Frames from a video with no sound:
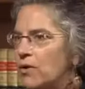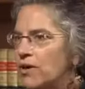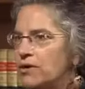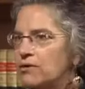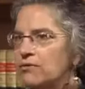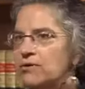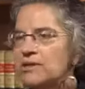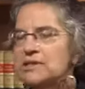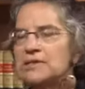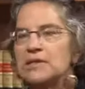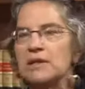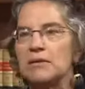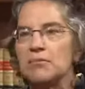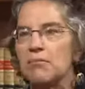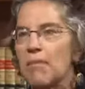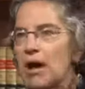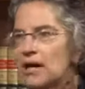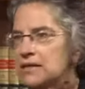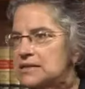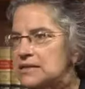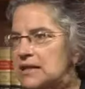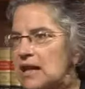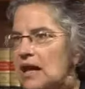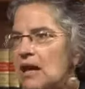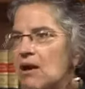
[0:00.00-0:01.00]
whether it's in
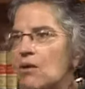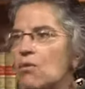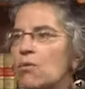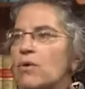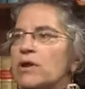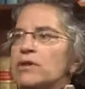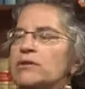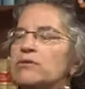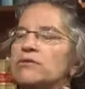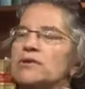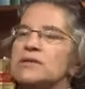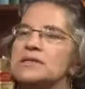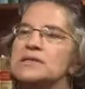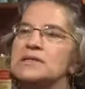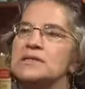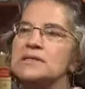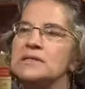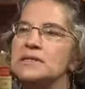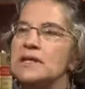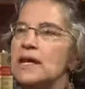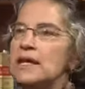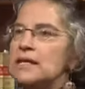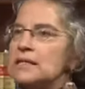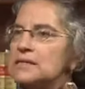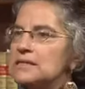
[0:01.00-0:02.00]
Moscow, whether it's
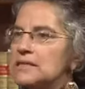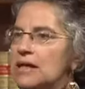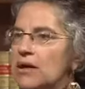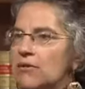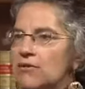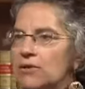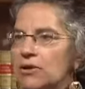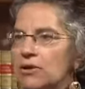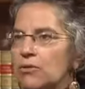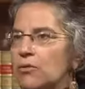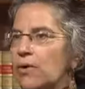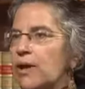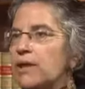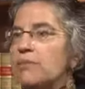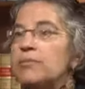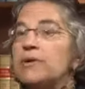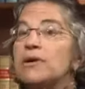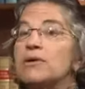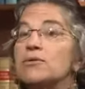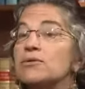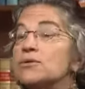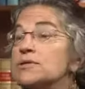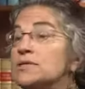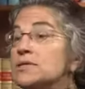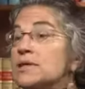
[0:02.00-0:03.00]
in Saudi
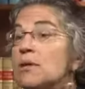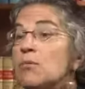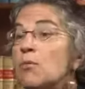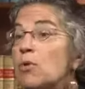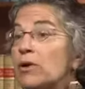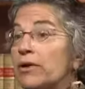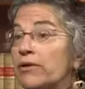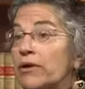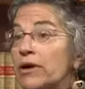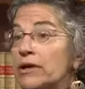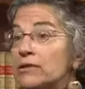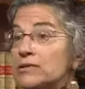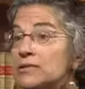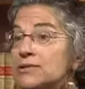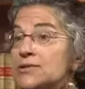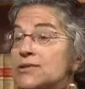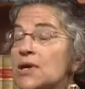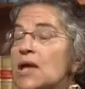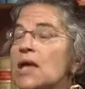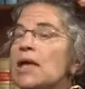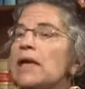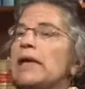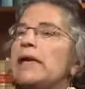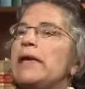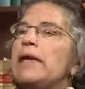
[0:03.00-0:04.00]
Arabia or somewhere
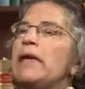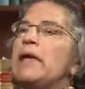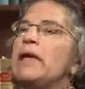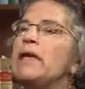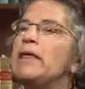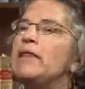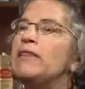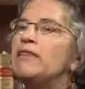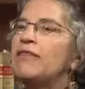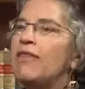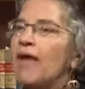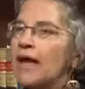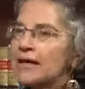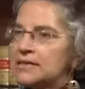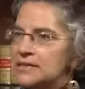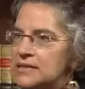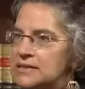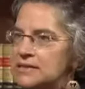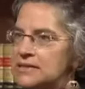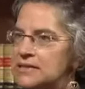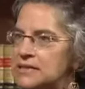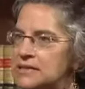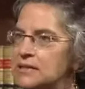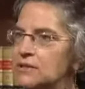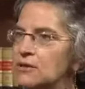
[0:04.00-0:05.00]
else,
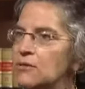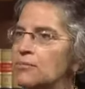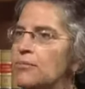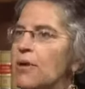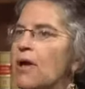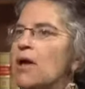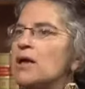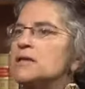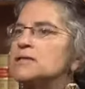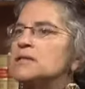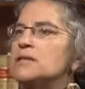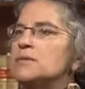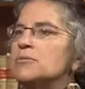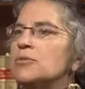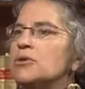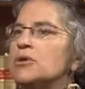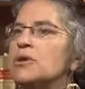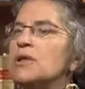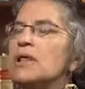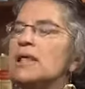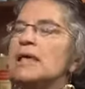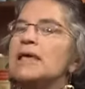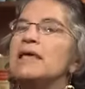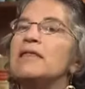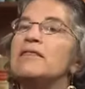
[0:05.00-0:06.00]
that's still
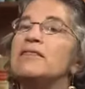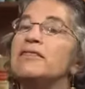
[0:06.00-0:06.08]
possible.